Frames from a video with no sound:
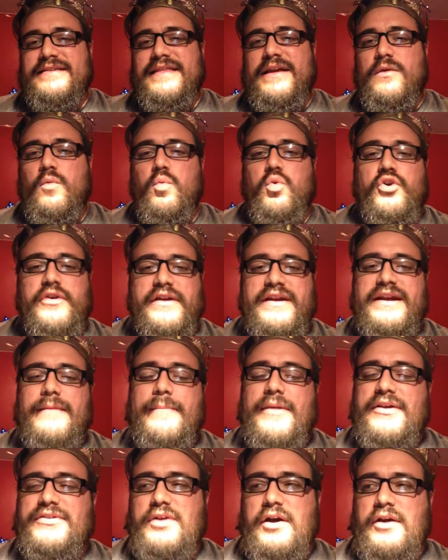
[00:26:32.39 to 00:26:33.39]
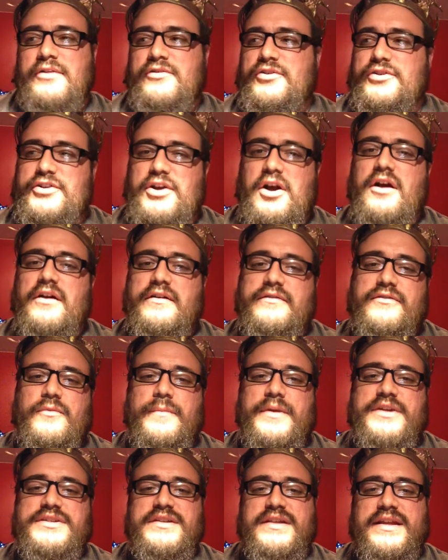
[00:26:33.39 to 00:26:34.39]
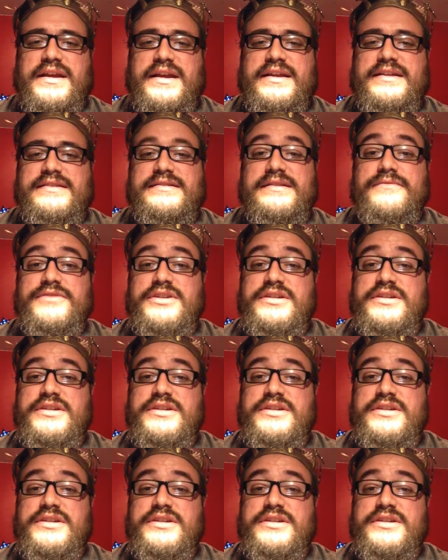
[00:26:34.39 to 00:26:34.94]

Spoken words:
like, worrying about the underdog so much and that kind of stuff.